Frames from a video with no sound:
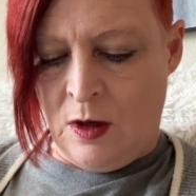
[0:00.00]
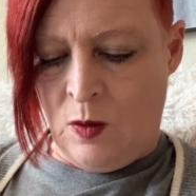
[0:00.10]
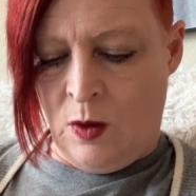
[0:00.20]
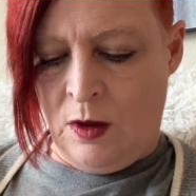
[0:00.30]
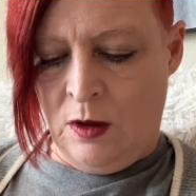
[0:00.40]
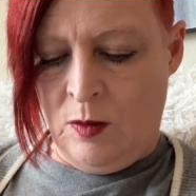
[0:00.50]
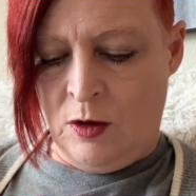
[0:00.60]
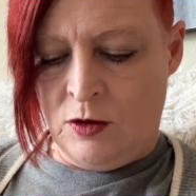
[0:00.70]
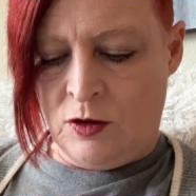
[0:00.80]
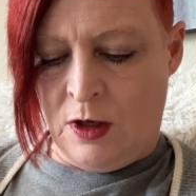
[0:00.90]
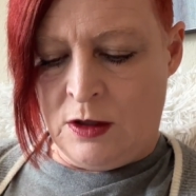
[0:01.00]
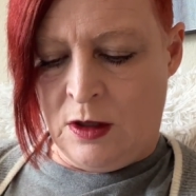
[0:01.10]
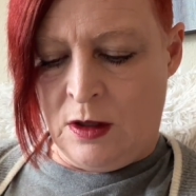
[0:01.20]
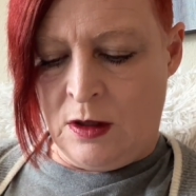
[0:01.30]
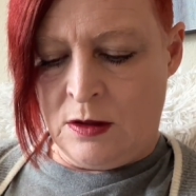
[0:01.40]
One of the most tragic
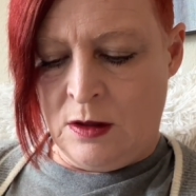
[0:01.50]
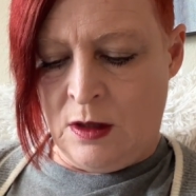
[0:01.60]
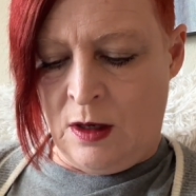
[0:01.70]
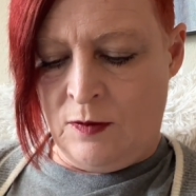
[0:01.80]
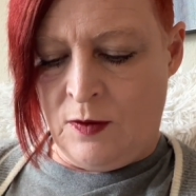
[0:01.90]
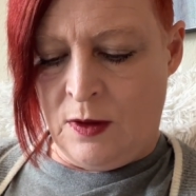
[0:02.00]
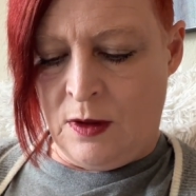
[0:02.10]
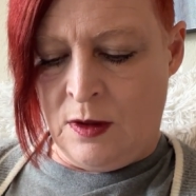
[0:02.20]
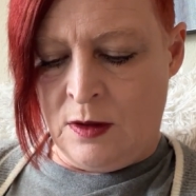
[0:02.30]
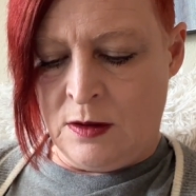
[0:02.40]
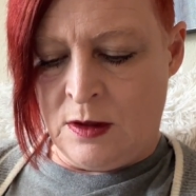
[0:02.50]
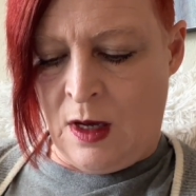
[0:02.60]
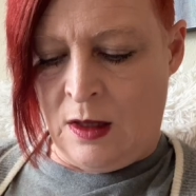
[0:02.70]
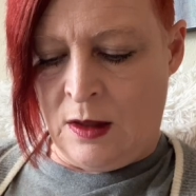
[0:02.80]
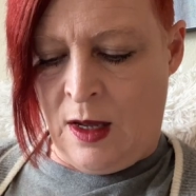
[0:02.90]
things in life is
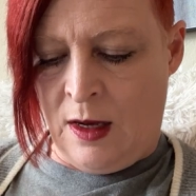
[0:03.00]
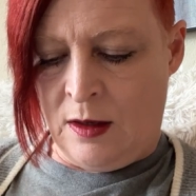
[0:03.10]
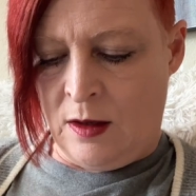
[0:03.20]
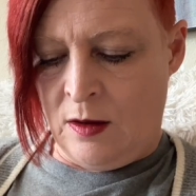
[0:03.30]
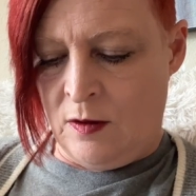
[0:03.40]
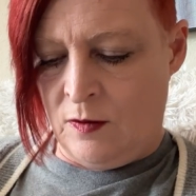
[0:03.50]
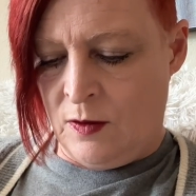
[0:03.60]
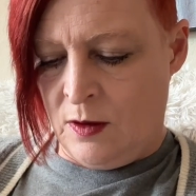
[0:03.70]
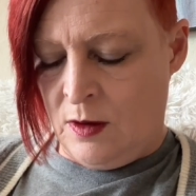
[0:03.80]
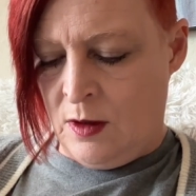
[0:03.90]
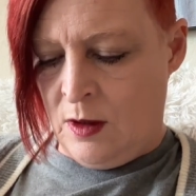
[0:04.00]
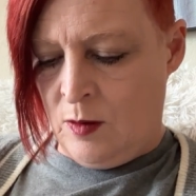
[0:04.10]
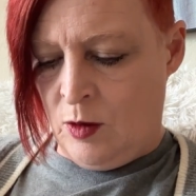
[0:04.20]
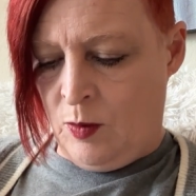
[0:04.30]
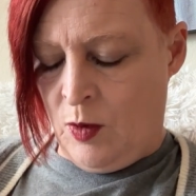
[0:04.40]
that lack of
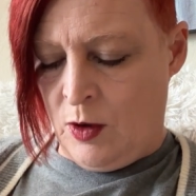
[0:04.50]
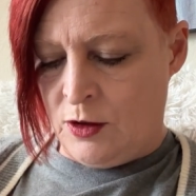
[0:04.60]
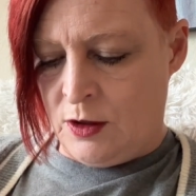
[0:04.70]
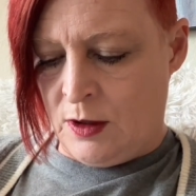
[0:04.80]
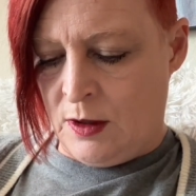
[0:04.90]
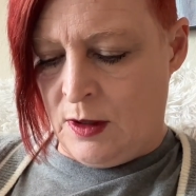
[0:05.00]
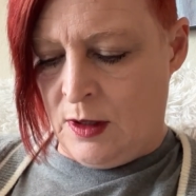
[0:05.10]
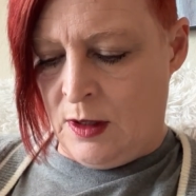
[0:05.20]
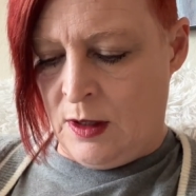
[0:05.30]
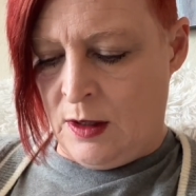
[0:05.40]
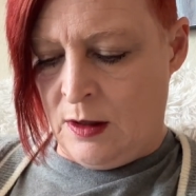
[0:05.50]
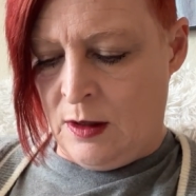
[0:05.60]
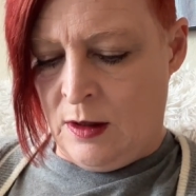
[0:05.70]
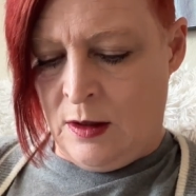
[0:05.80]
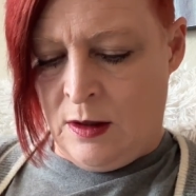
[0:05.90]
proportion in it
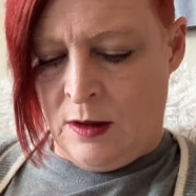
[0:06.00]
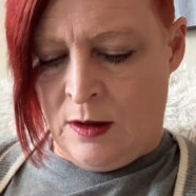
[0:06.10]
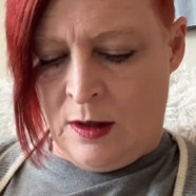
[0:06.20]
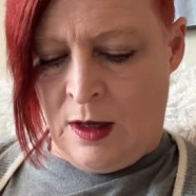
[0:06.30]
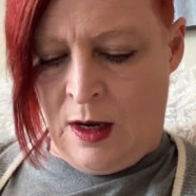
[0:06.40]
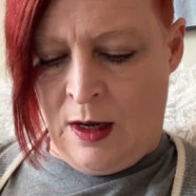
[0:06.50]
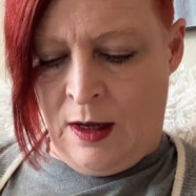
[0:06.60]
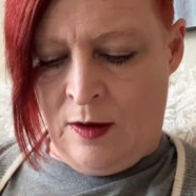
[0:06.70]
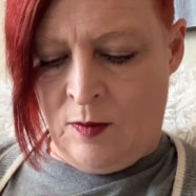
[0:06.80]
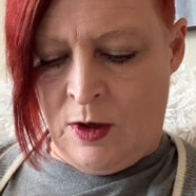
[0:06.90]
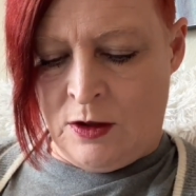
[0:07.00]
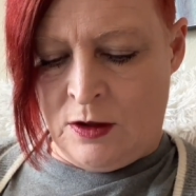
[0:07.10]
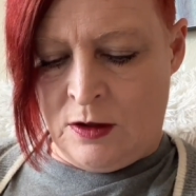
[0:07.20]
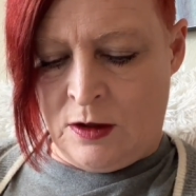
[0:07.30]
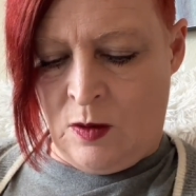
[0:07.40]
that I have
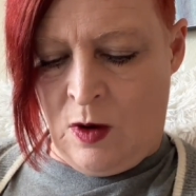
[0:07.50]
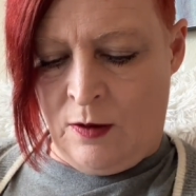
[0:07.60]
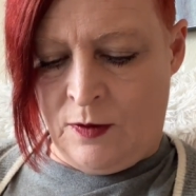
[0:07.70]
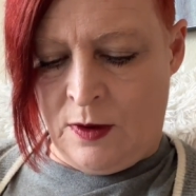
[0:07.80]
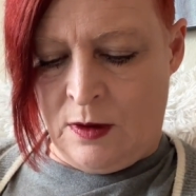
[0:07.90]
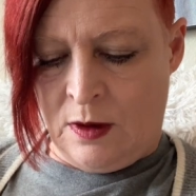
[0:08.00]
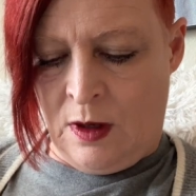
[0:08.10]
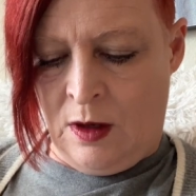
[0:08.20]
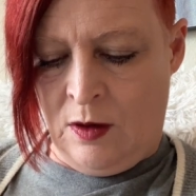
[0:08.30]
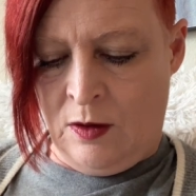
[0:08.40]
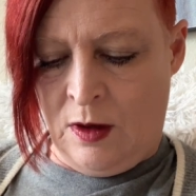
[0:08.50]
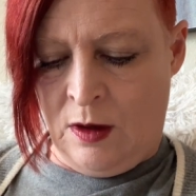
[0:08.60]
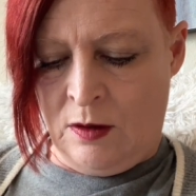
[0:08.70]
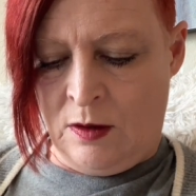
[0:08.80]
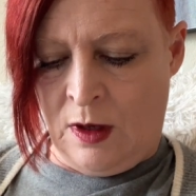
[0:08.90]
mentioned so often. I heard the
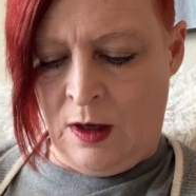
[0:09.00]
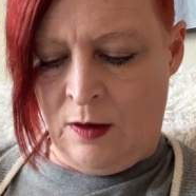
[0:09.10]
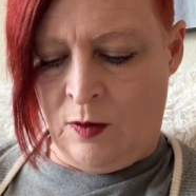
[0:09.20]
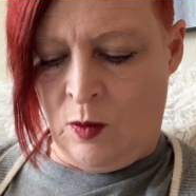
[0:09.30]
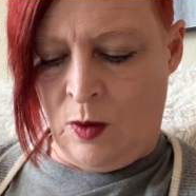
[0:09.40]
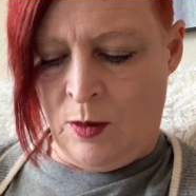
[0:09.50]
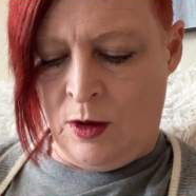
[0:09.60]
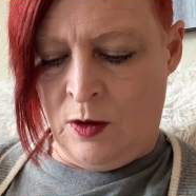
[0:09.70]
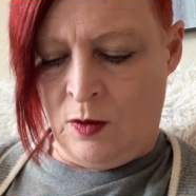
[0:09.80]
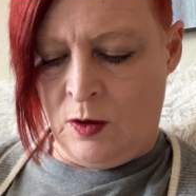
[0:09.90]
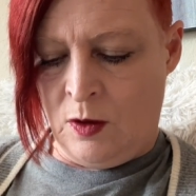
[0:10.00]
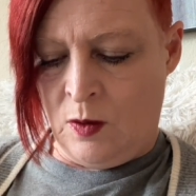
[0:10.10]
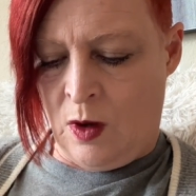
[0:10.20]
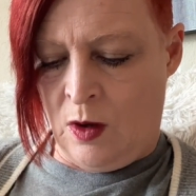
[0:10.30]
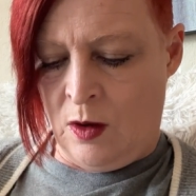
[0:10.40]
other day of a woman who knew
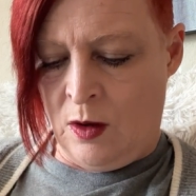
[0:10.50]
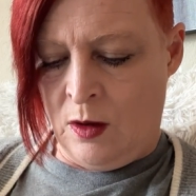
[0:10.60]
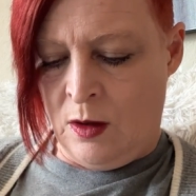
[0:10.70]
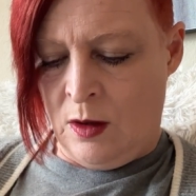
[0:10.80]
all